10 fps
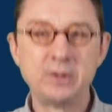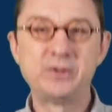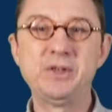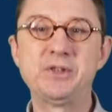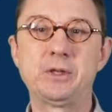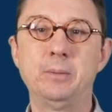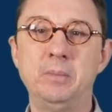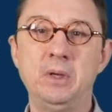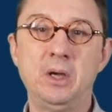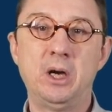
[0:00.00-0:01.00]

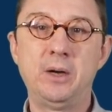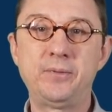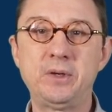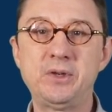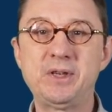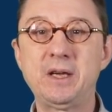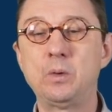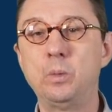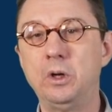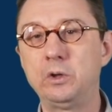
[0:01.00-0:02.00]
system after the
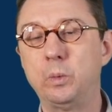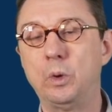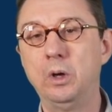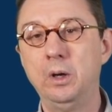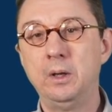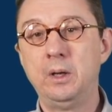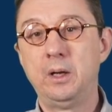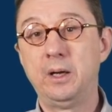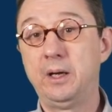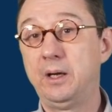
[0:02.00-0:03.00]
Second World War
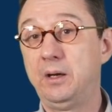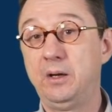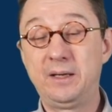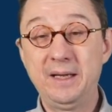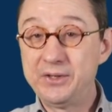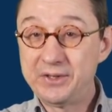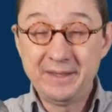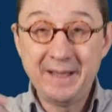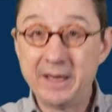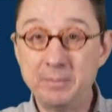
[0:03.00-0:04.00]
against
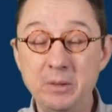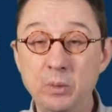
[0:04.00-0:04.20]
an enemy,